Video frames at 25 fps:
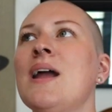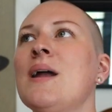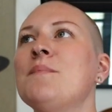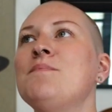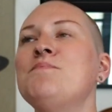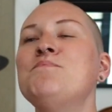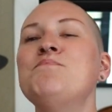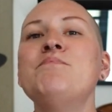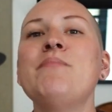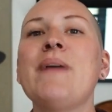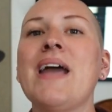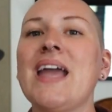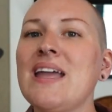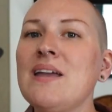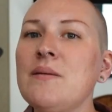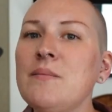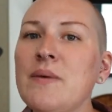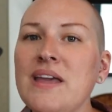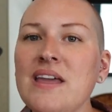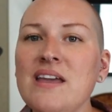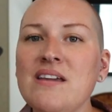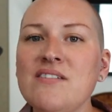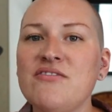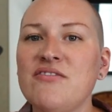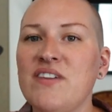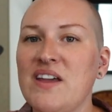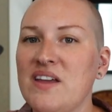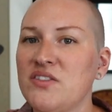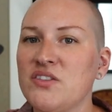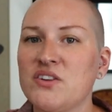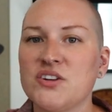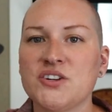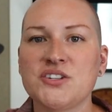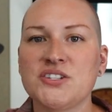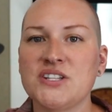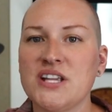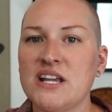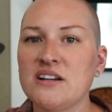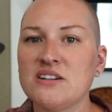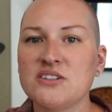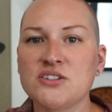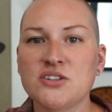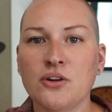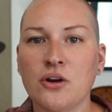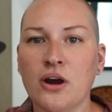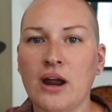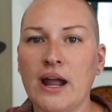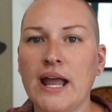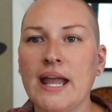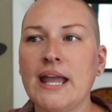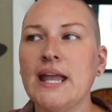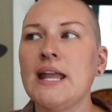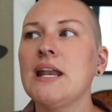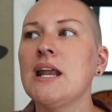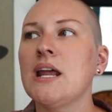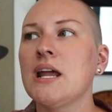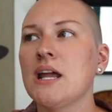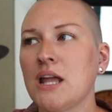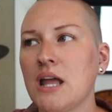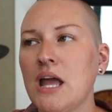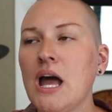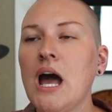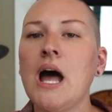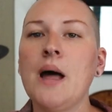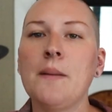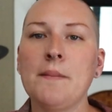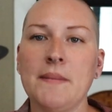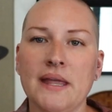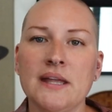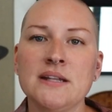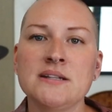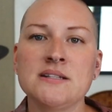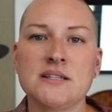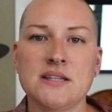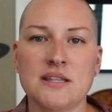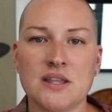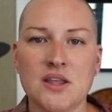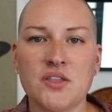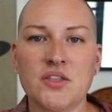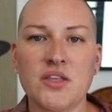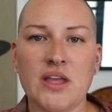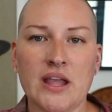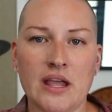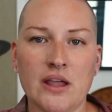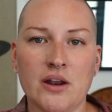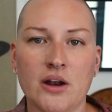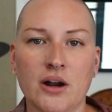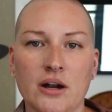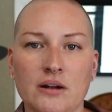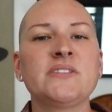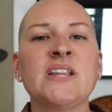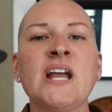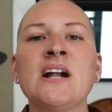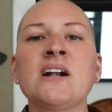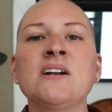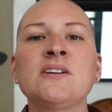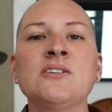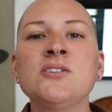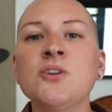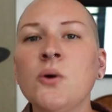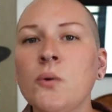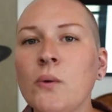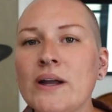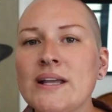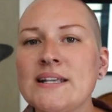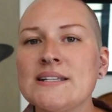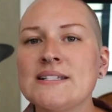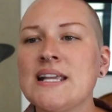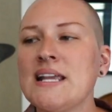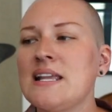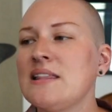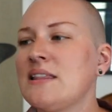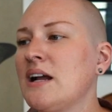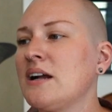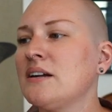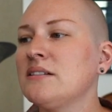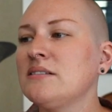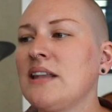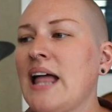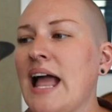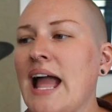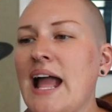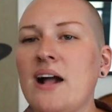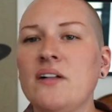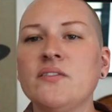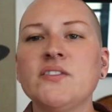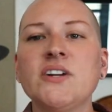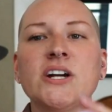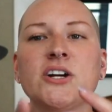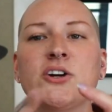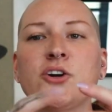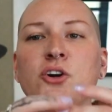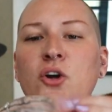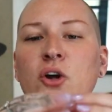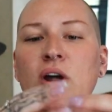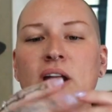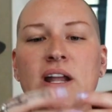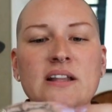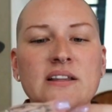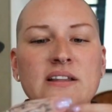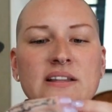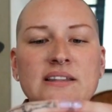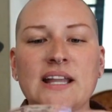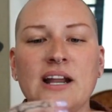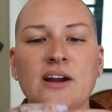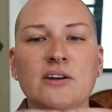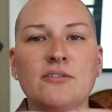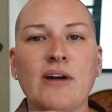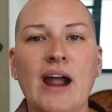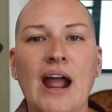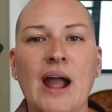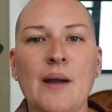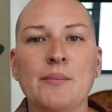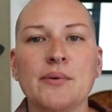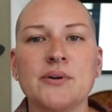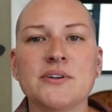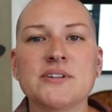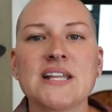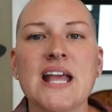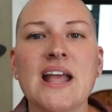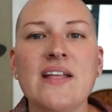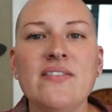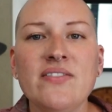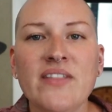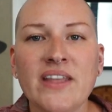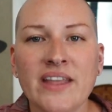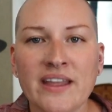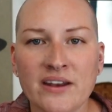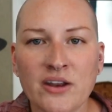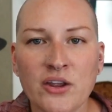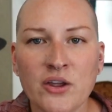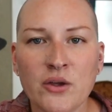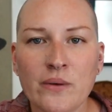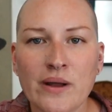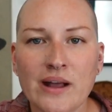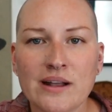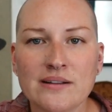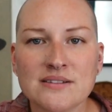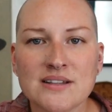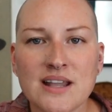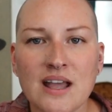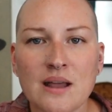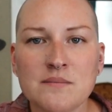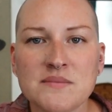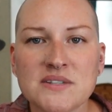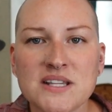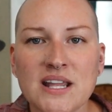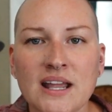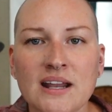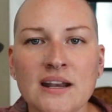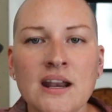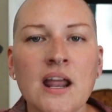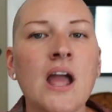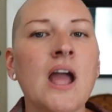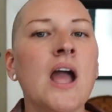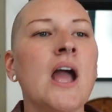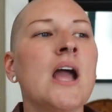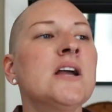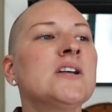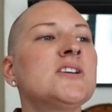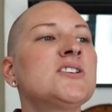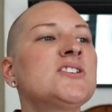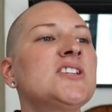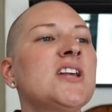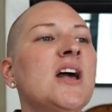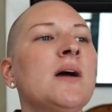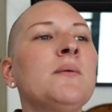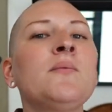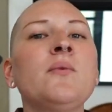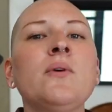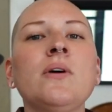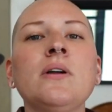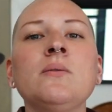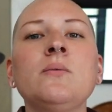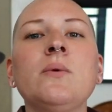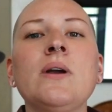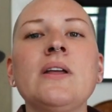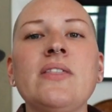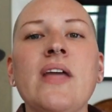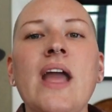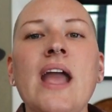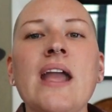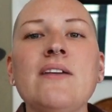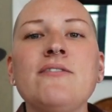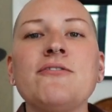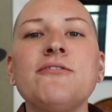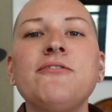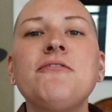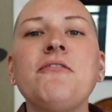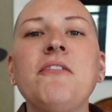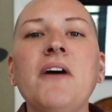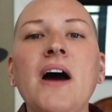maybe fifth or sixth grade come into the theater. They're noisy, they're loud, they're crinkling their wrappers. And then who else comes in? Someone with a